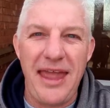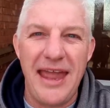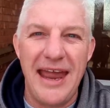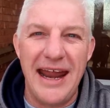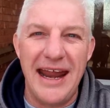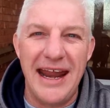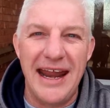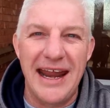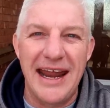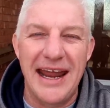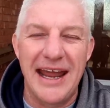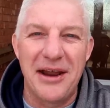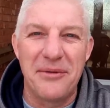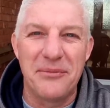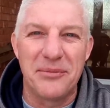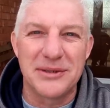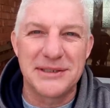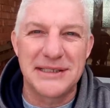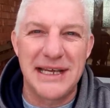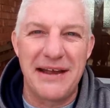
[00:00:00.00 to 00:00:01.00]

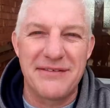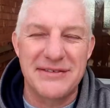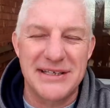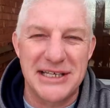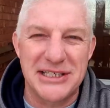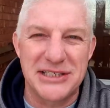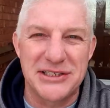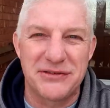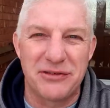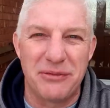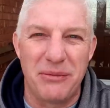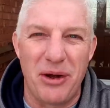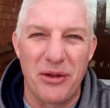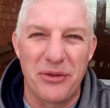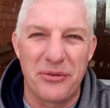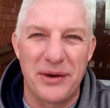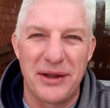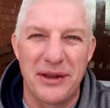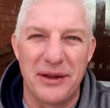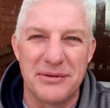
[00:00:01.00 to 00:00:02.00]
and we'll see, have sessions from all
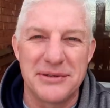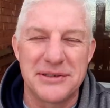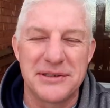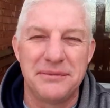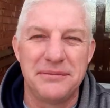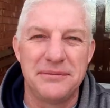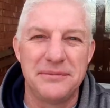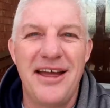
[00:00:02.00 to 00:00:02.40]
three of those.